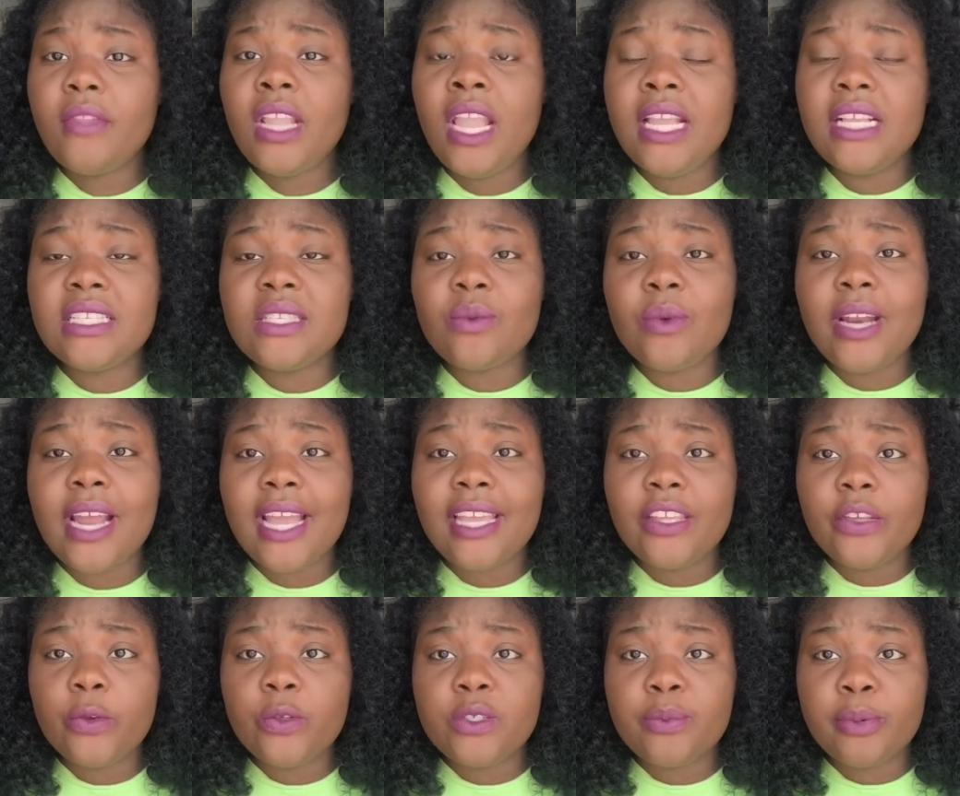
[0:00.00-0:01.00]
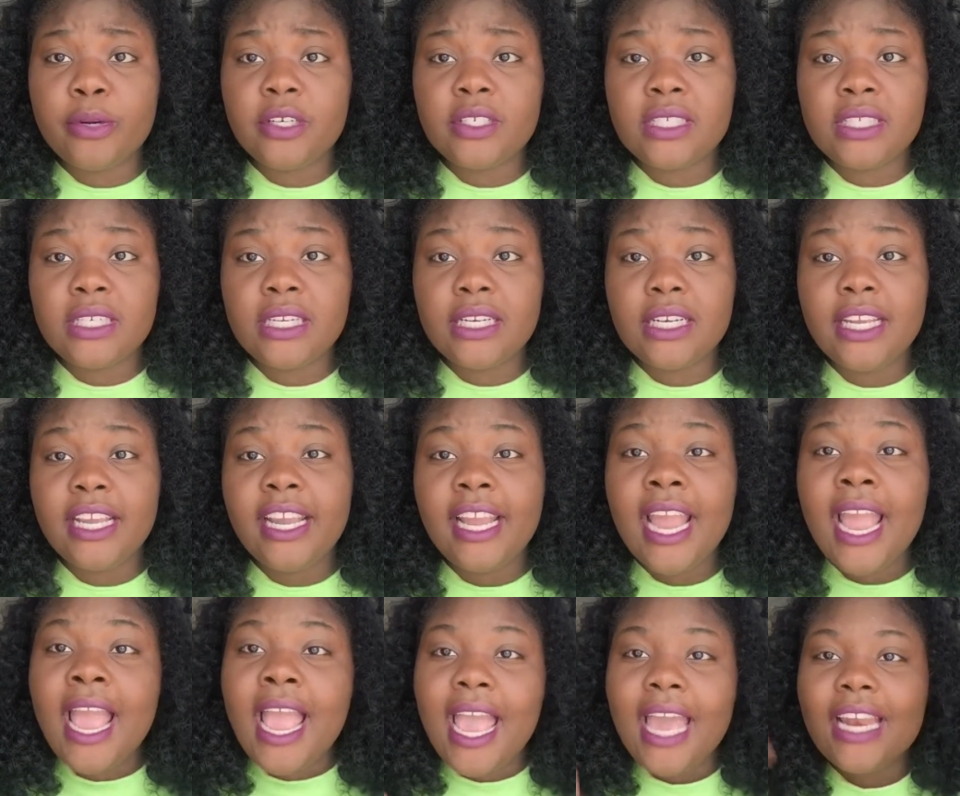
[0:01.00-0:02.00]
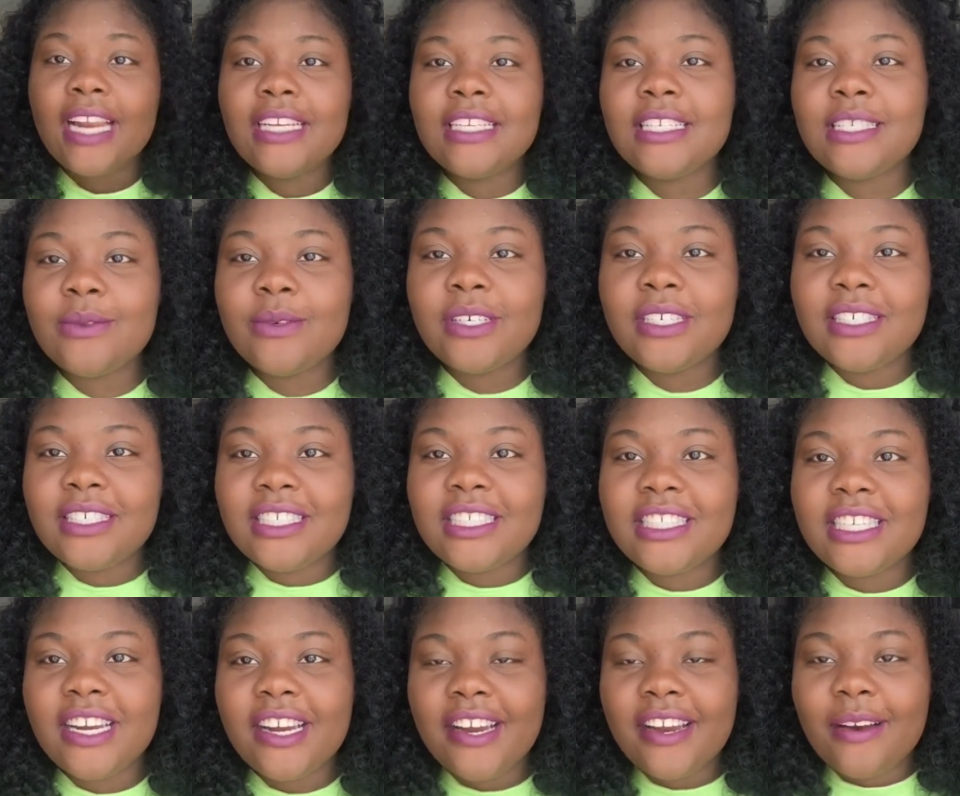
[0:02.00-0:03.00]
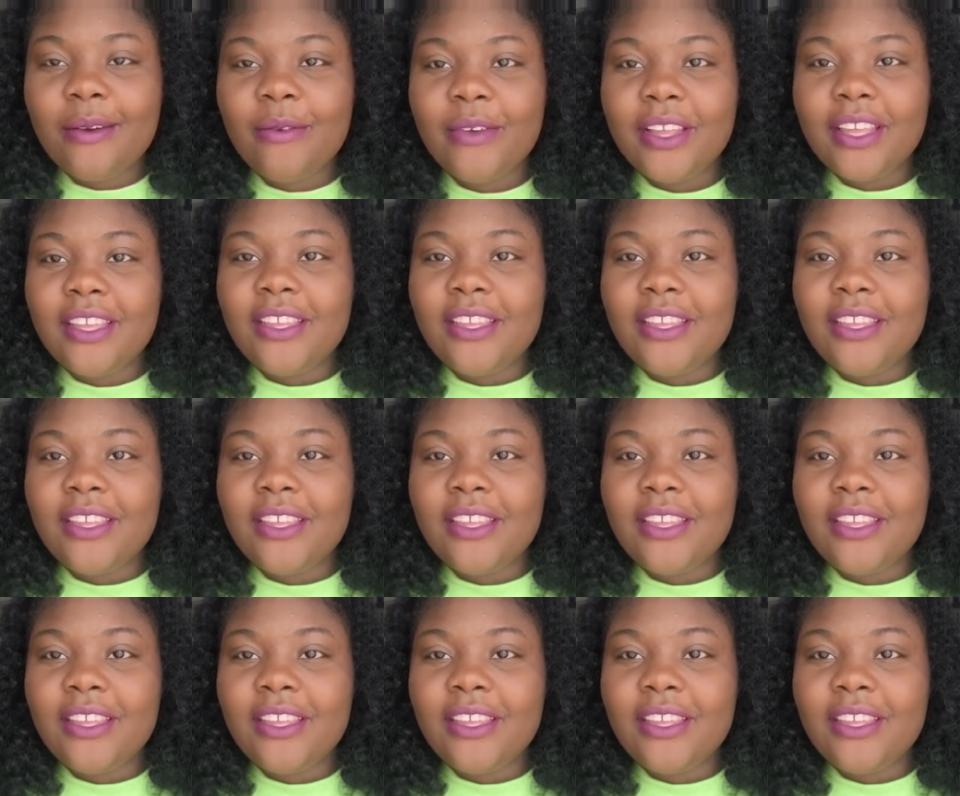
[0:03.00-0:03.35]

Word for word: it's what I use personally and I just wanted to share it with